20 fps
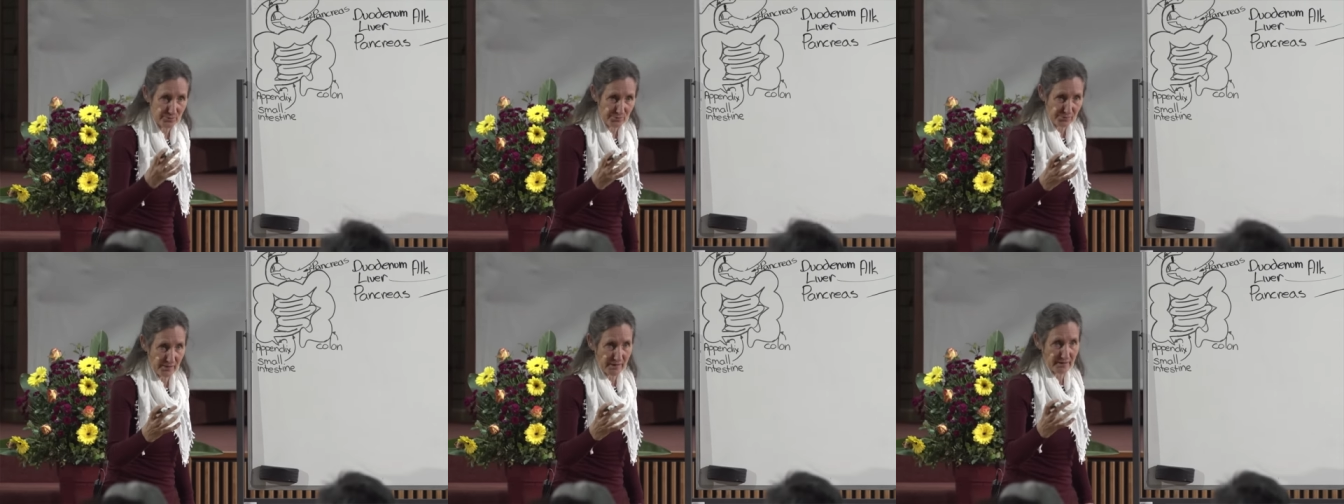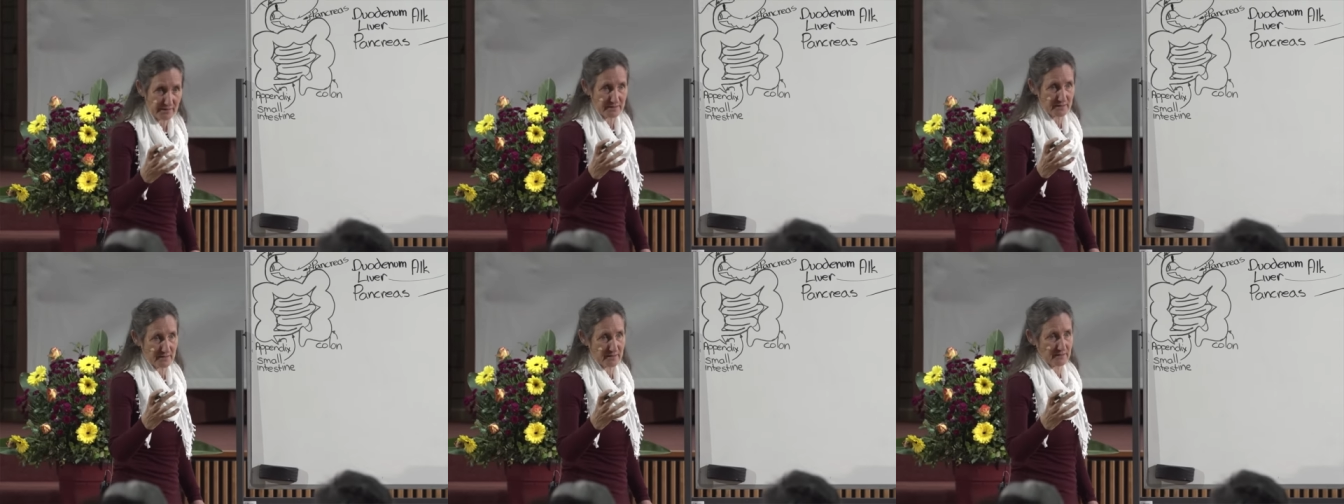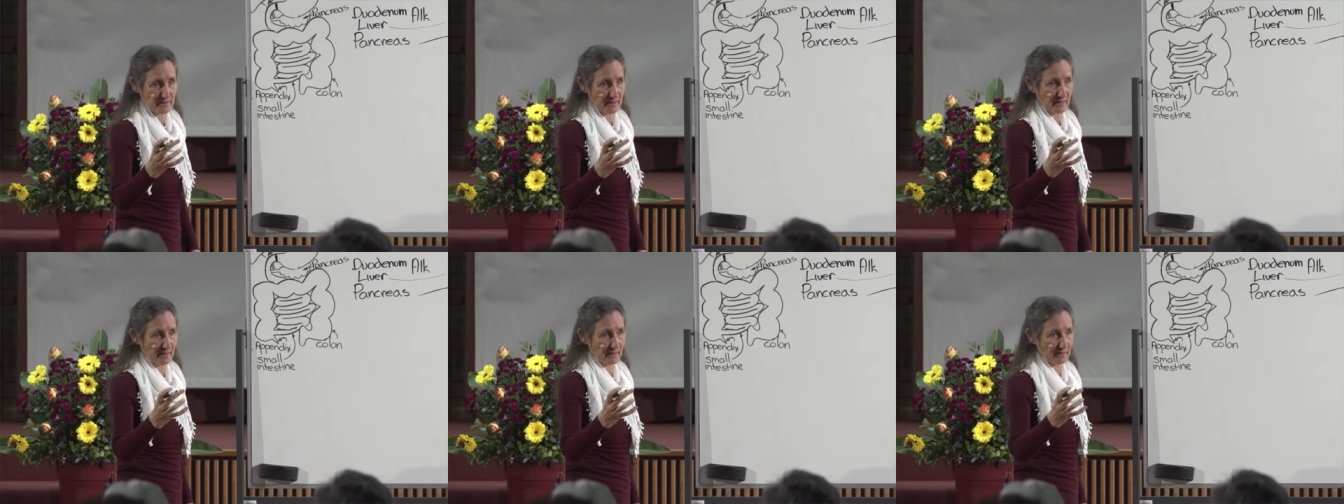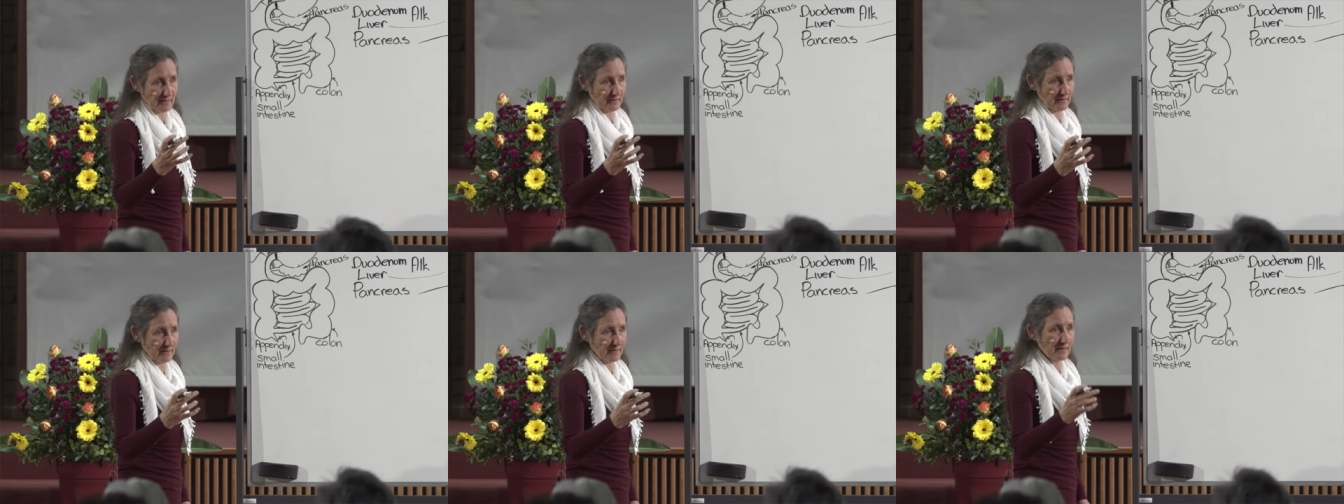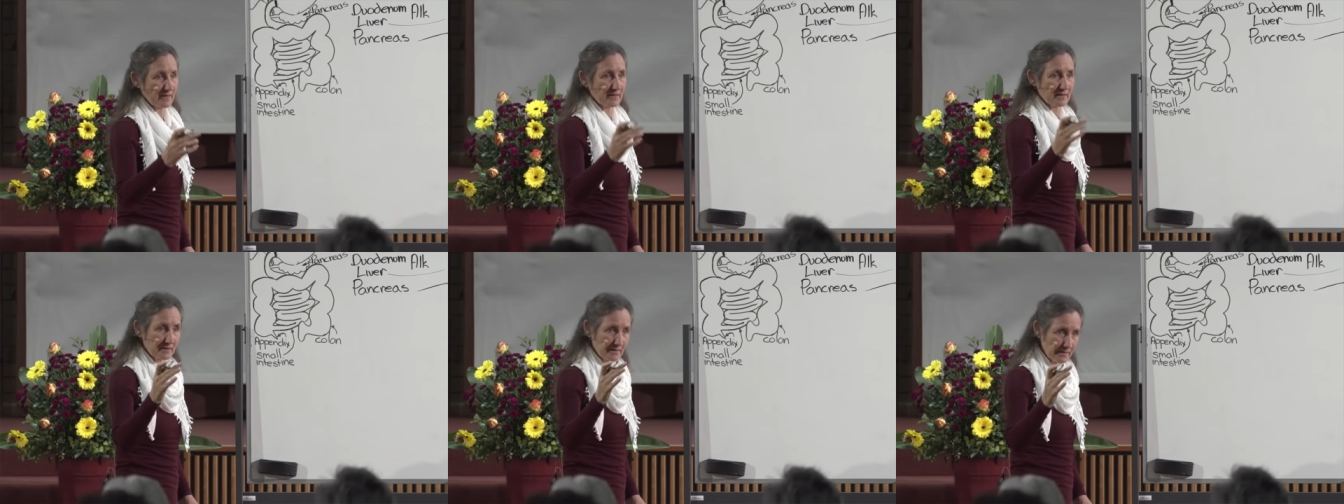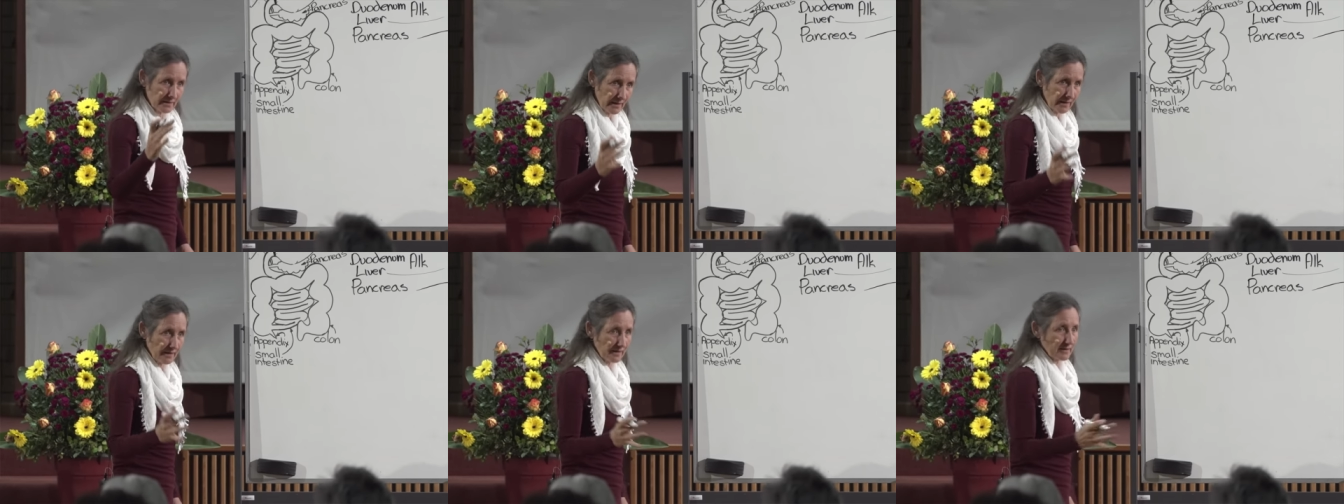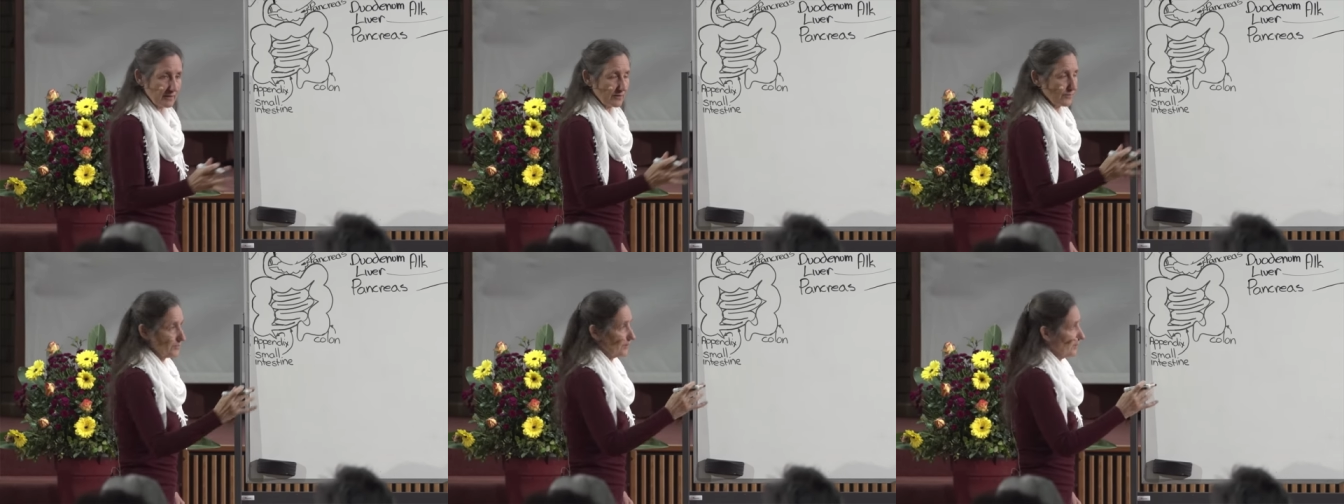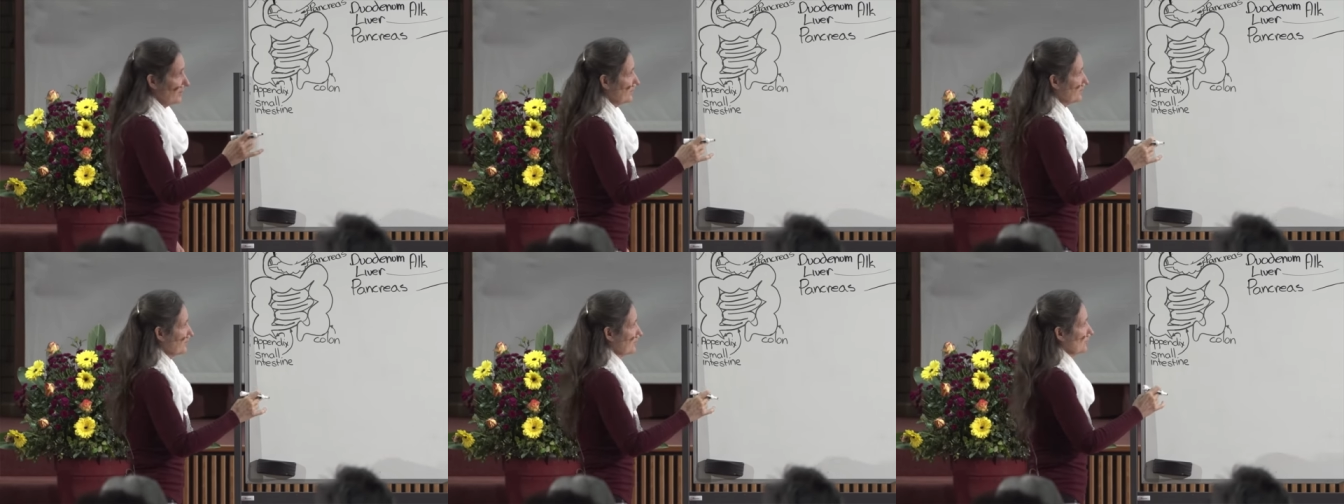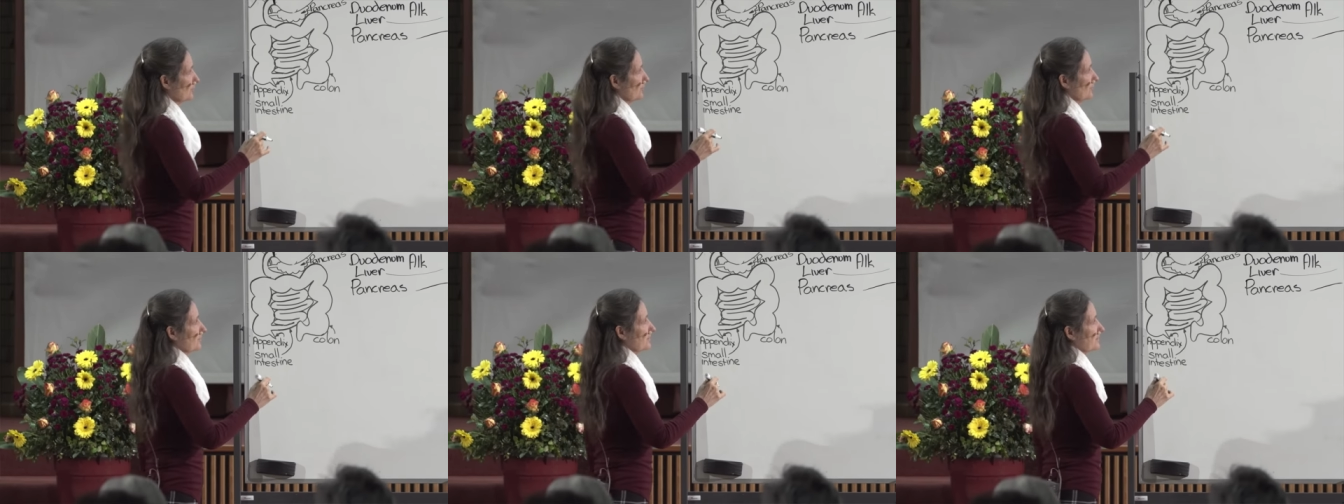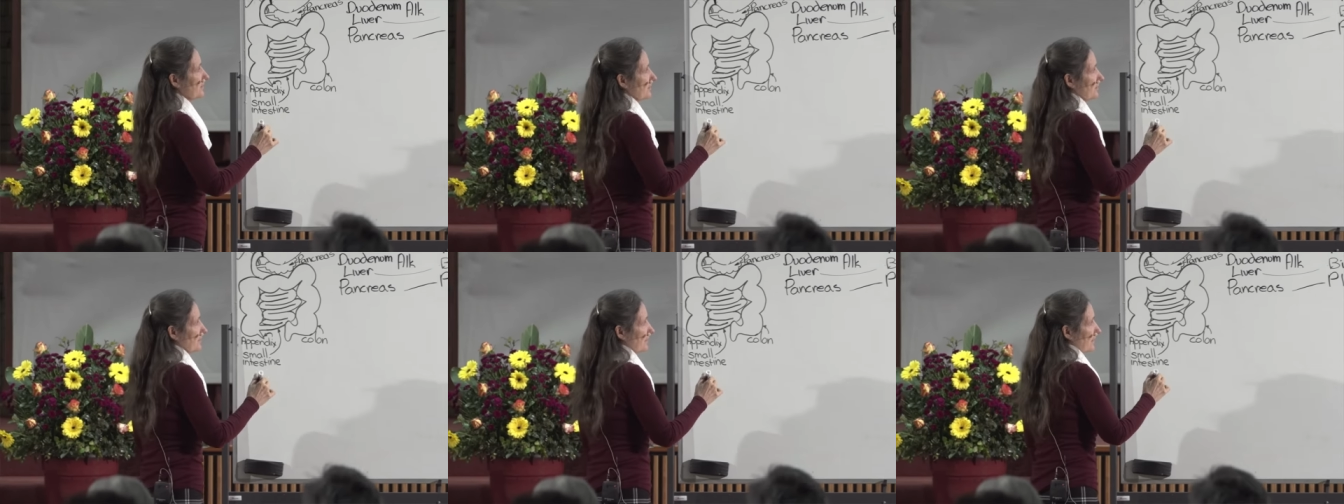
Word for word: breaks it down. Then it can be absorbed